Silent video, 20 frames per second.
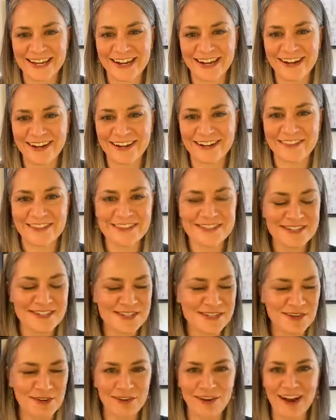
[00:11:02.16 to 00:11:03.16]
Oh, this is
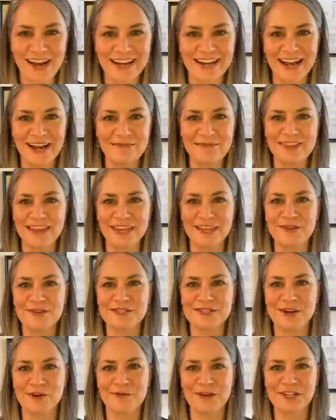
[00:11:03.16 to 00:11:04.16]
so great. Thank you
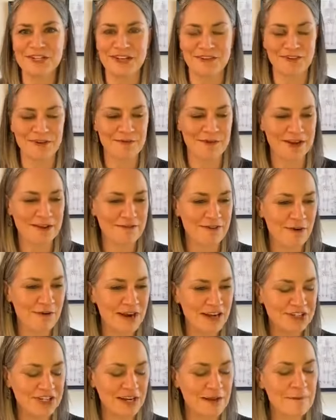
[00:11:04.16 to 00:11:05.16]
so much, everybody, for
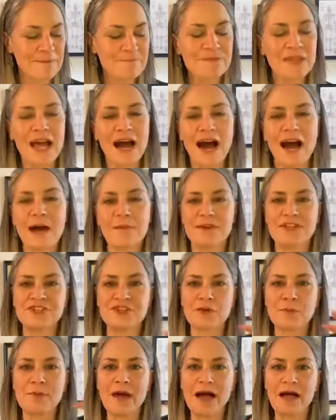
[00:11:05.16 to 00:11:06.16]
watching. Is
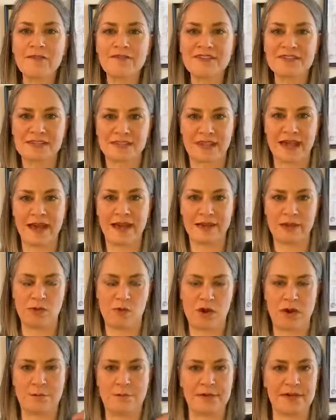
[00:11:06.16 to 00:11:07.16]
your pelvis
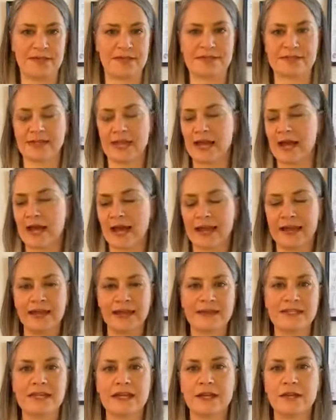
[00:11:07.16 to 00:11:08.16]
cattywampus? I
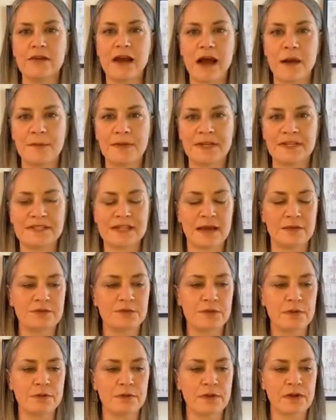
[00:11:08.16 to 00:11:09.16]
can't tell you how many times
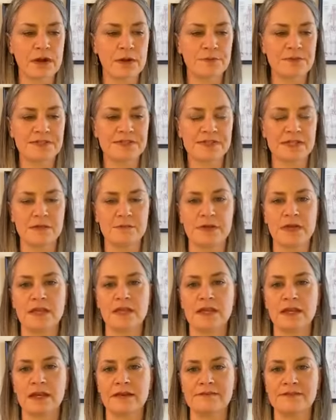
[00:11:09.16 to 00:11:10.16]
people come to see me
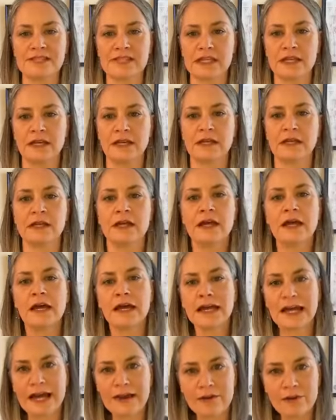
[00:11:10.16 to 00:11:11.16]
that have seen
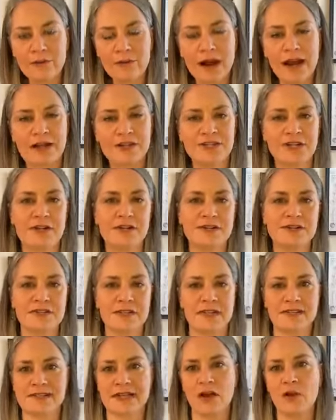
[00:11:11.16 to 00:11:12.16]
chiropractors and
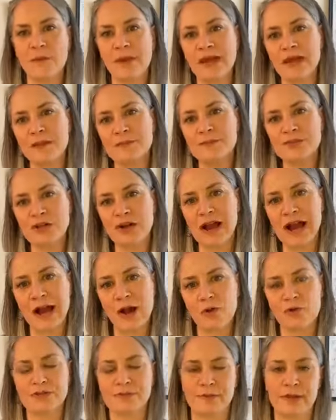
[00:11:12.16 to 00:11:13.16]
they say, oh, my hips are
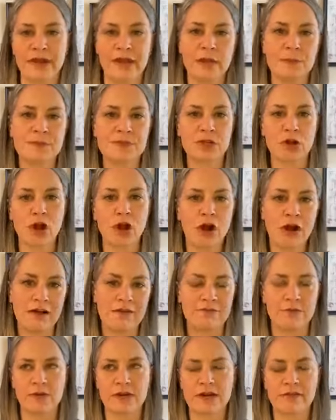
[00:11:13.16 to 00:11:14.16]
out, my hips are
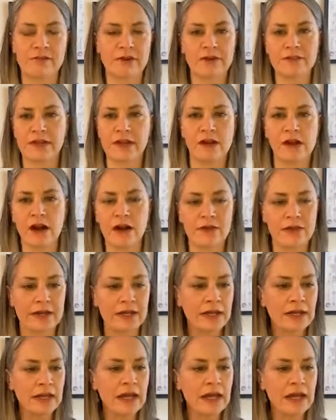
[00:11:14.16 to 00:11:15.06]
off, whatever they call it.